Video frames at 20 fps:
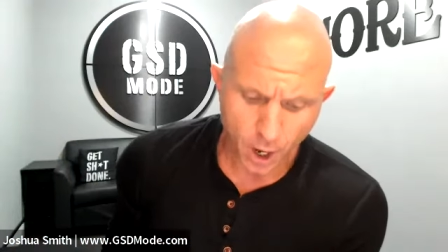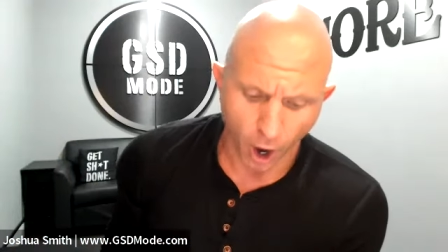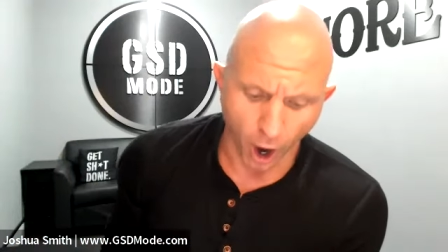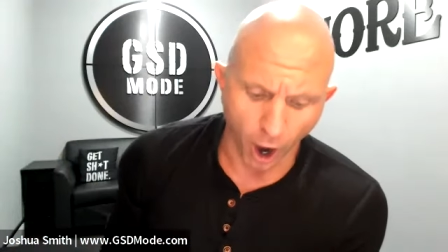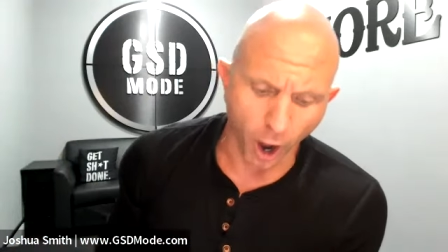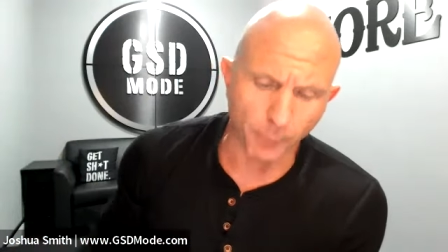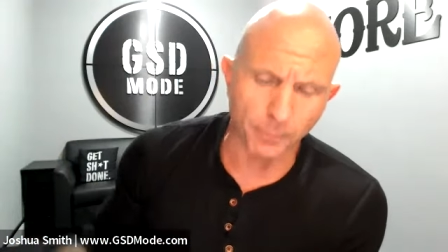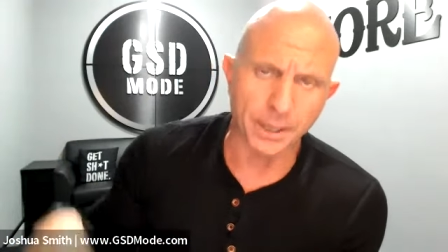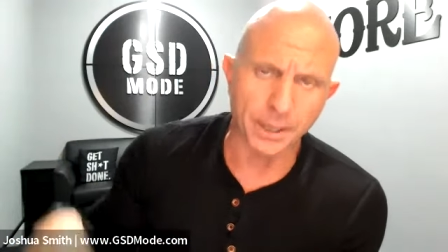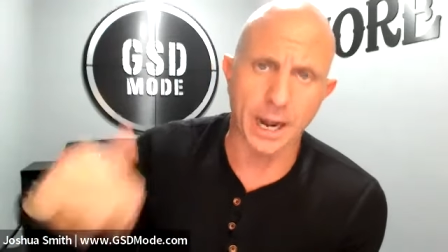
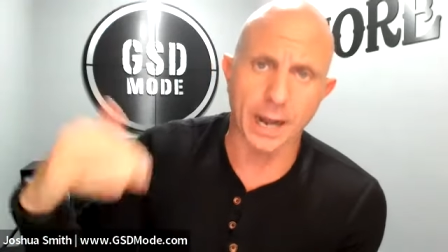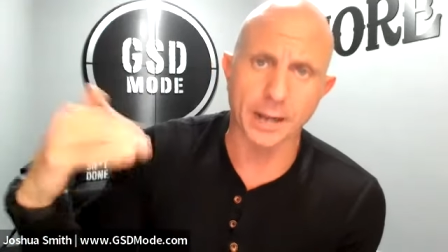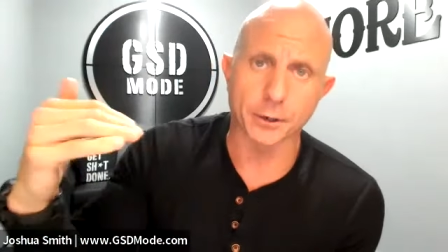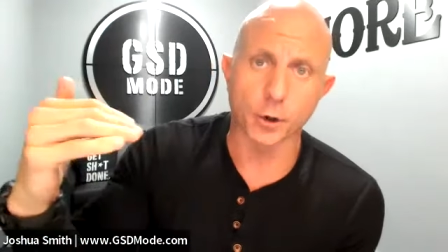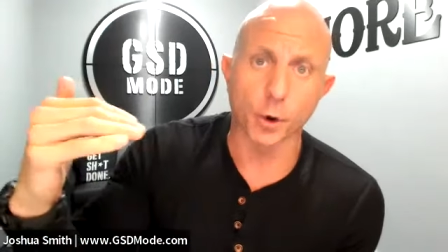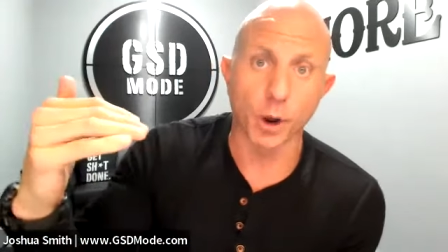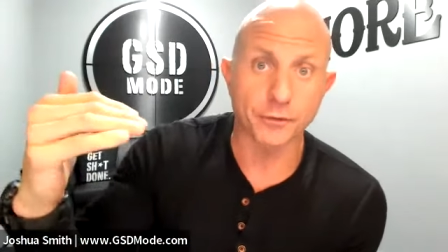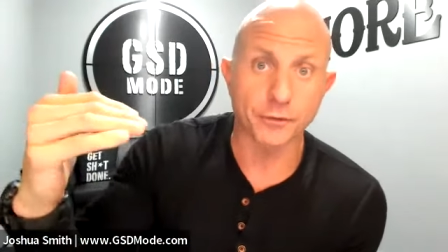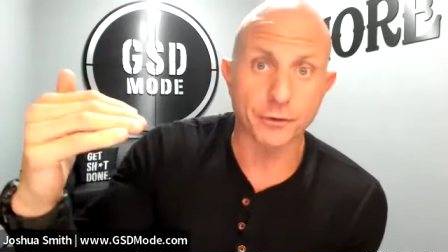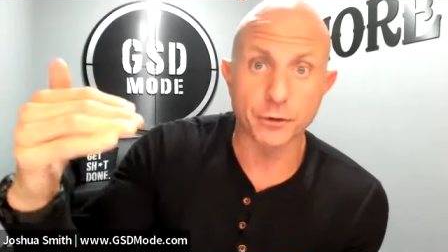Um, and I
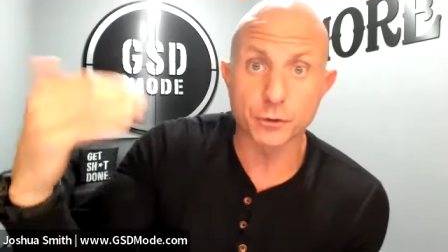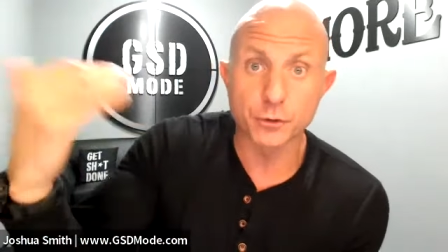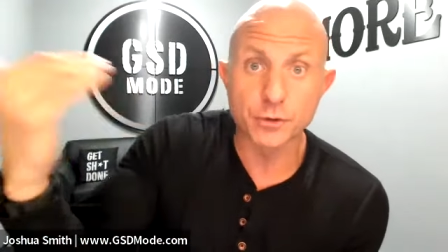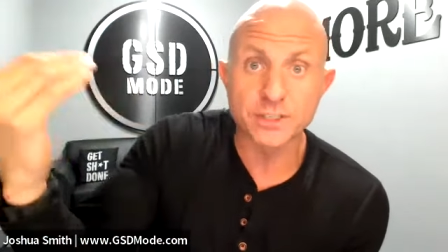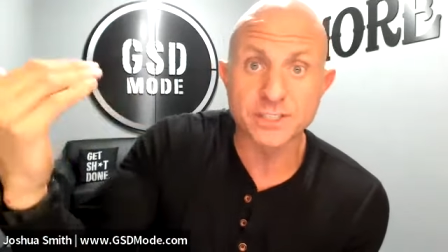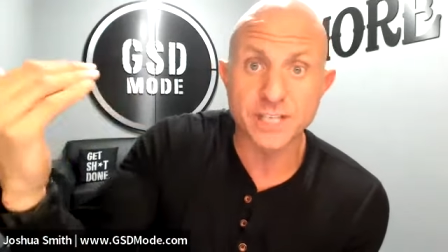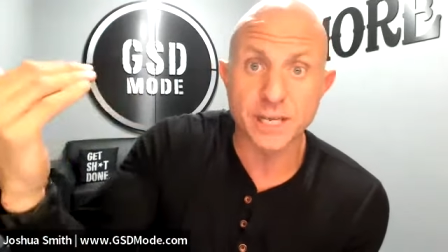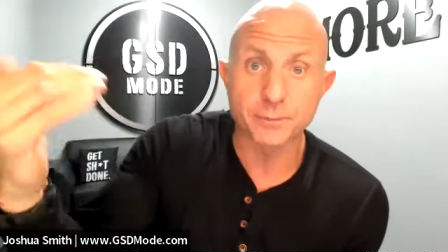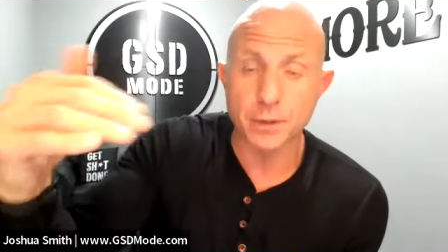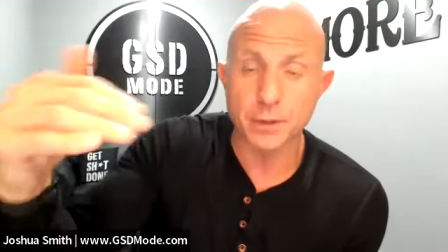go out there and do the
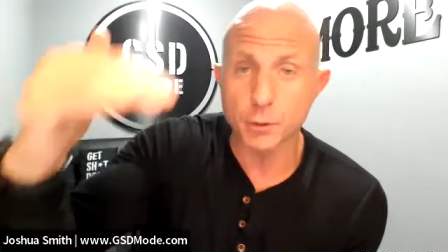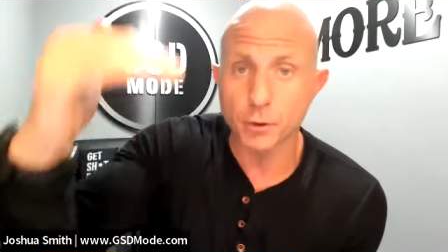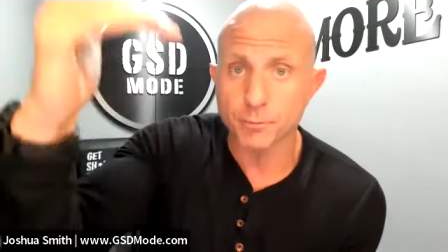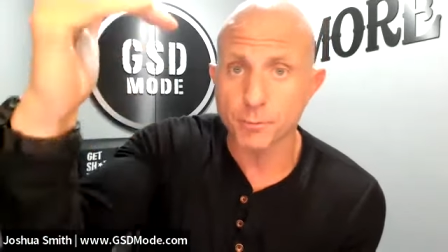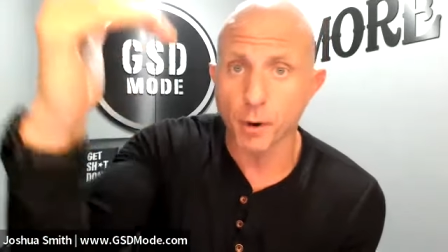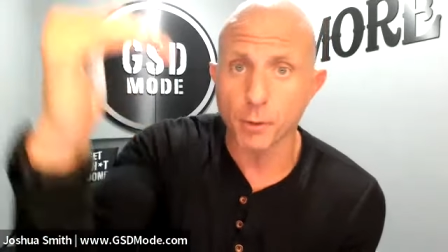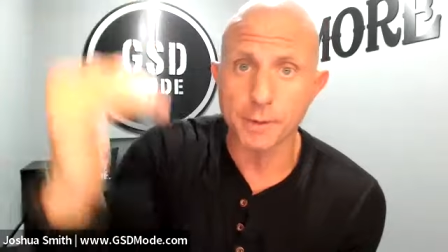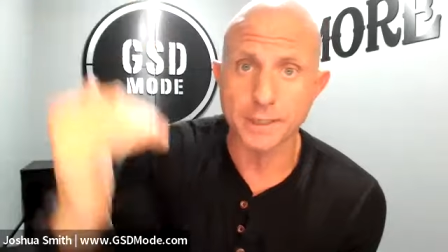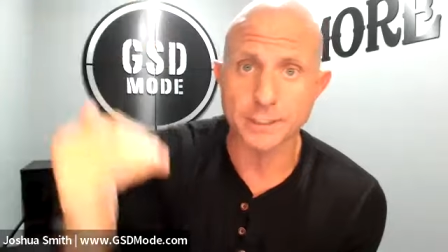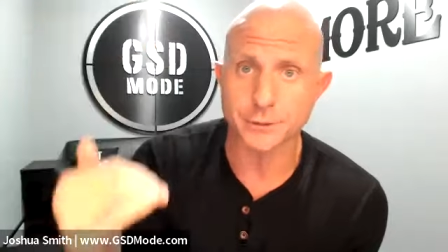same thing with
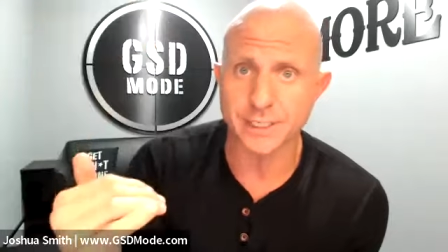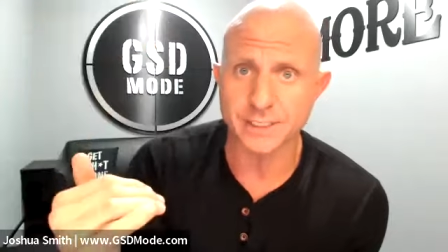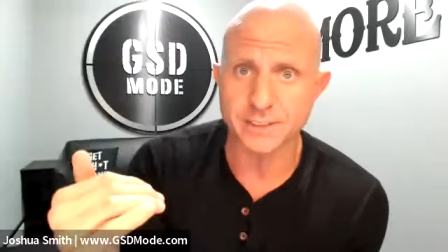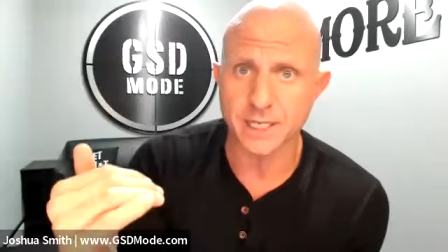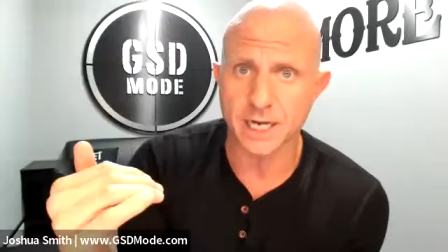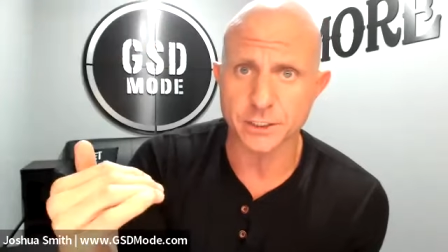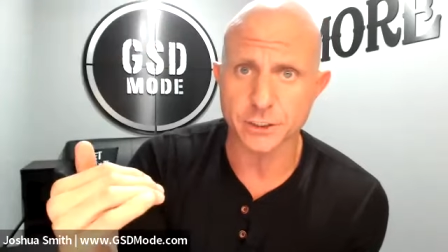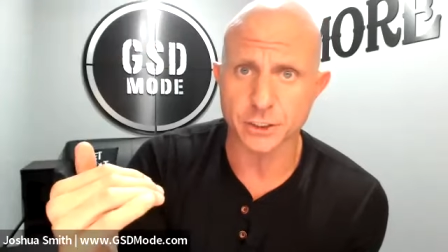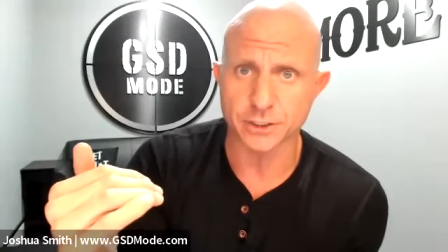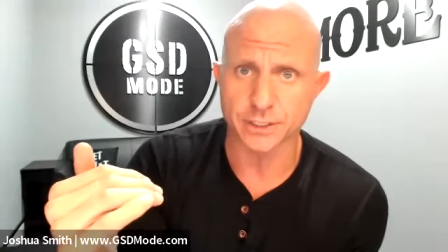all my
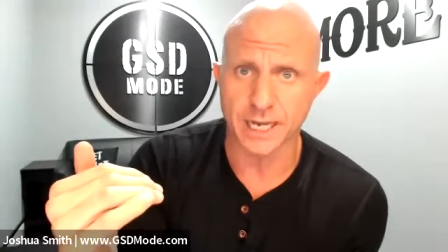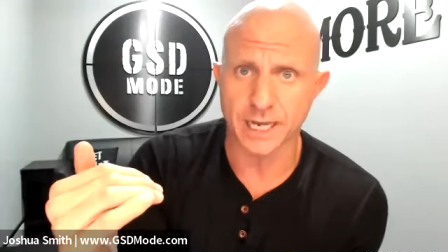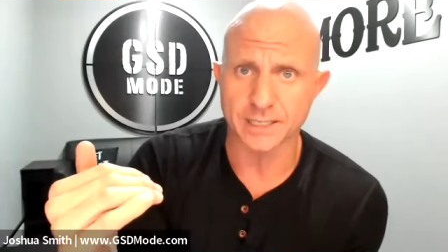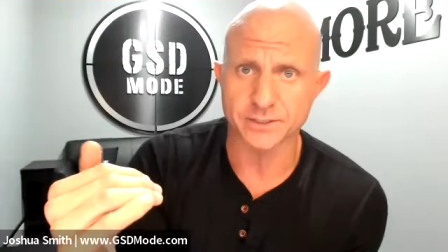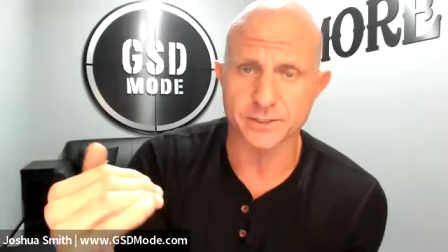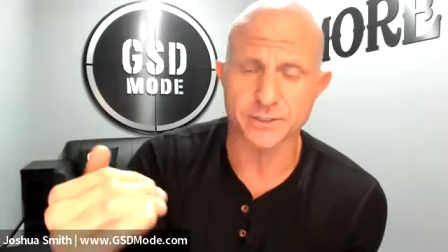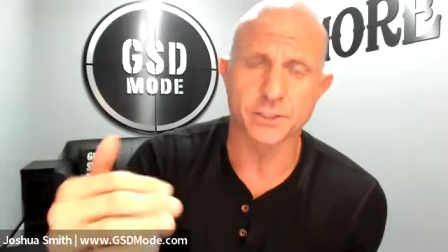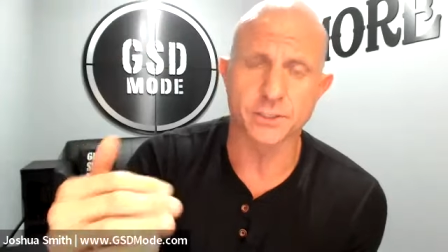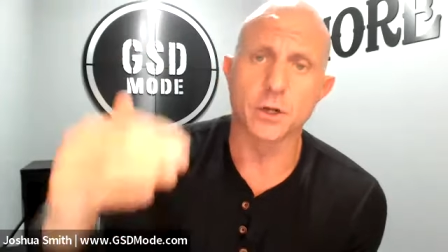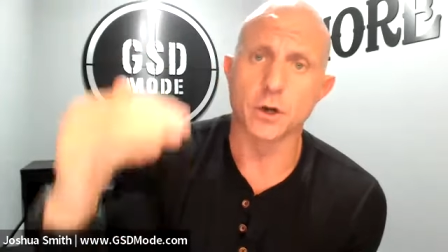transaction
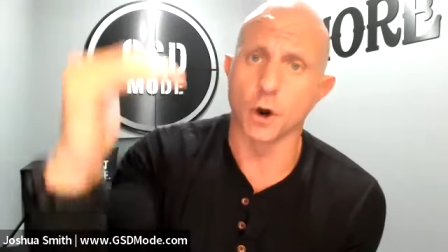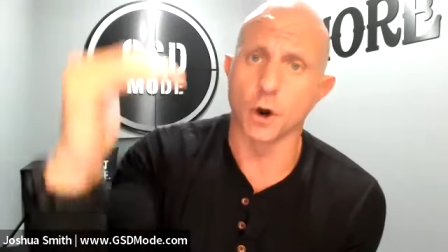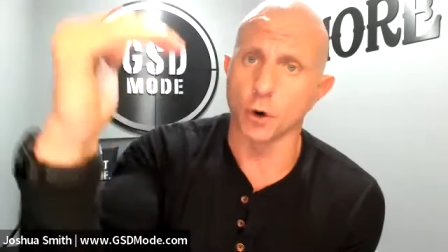tasks.